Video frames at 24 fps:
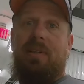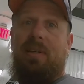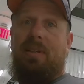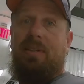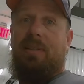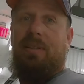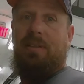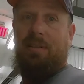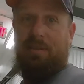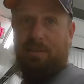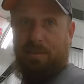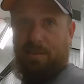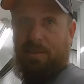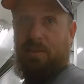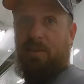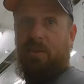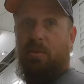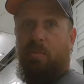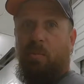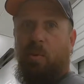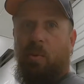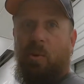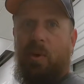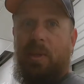this,
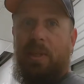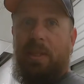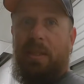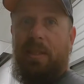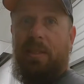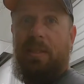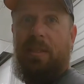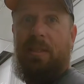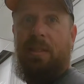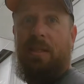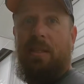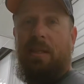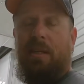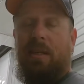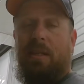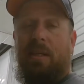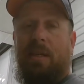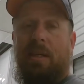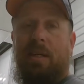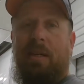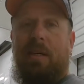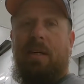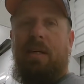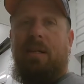this morning.
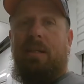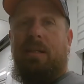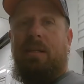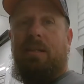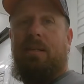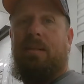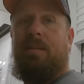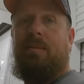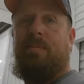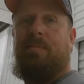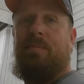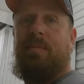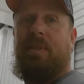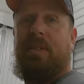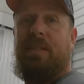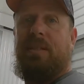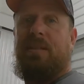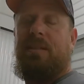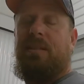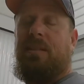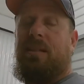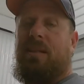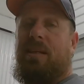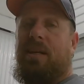Um, like I
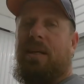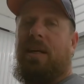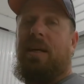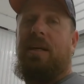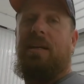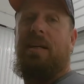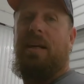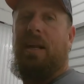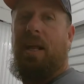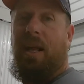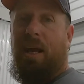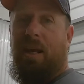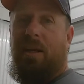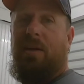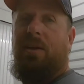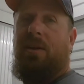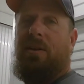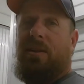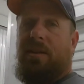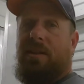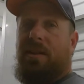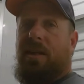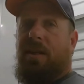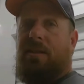said, I had an
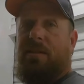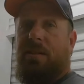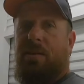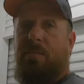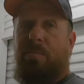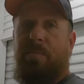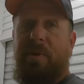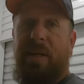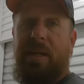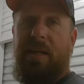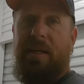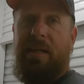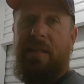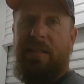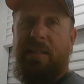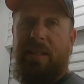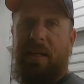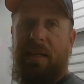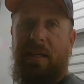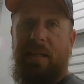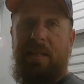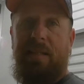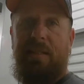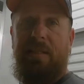$800 bid on
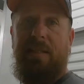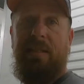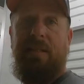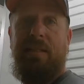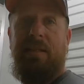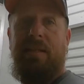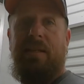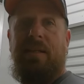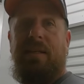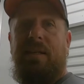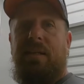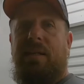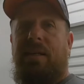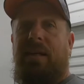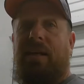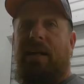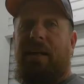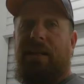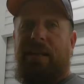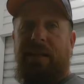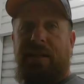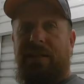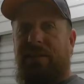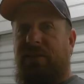that,
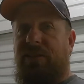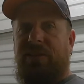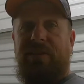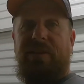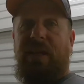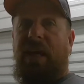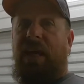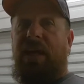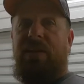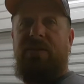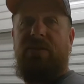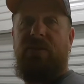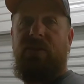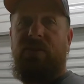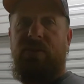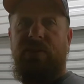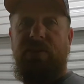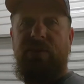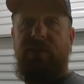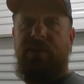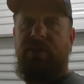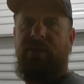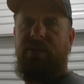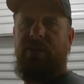and then it just
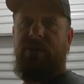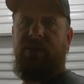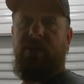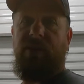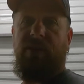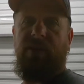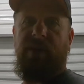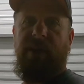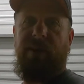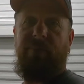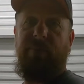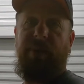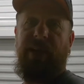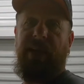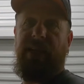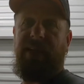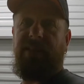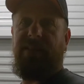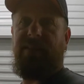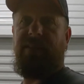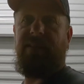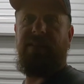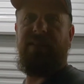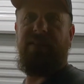cancels. So that
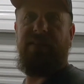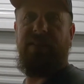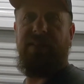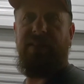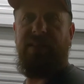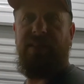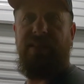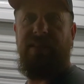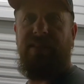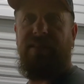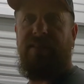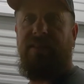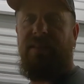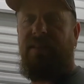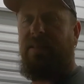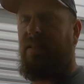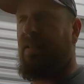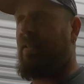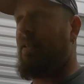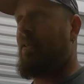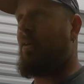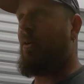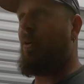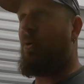means either
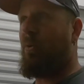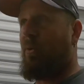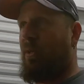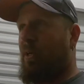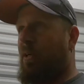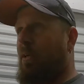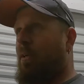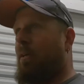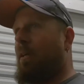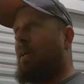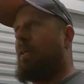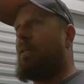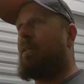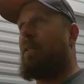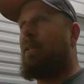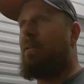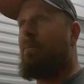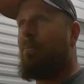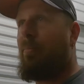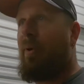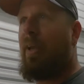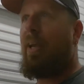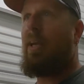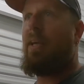the owner ended up
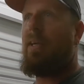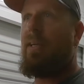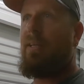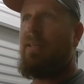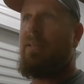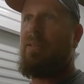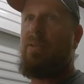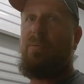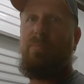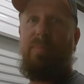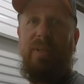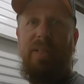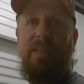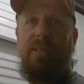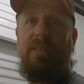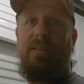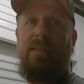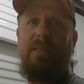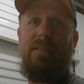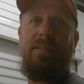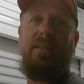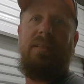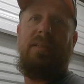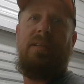paying their
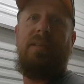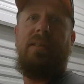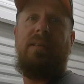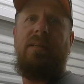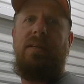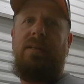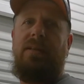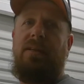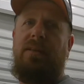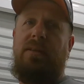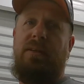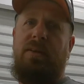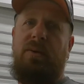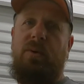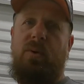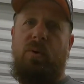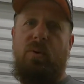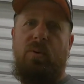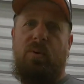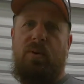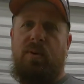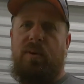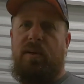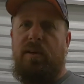bill
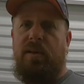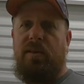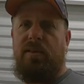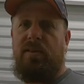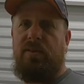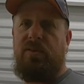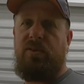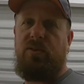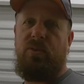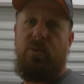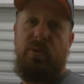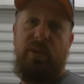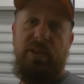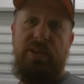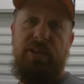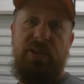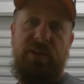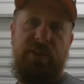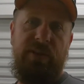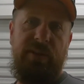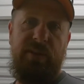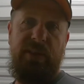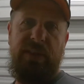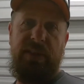or the storage
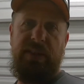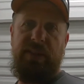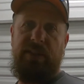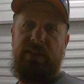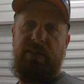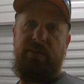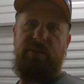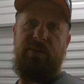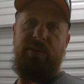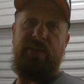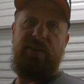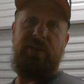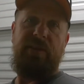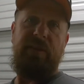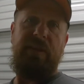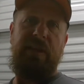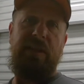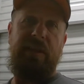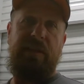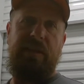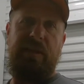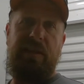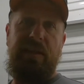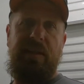unit was
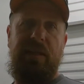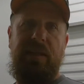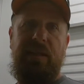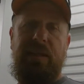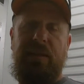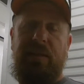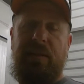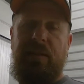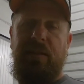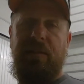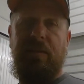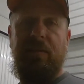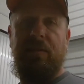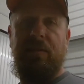thinking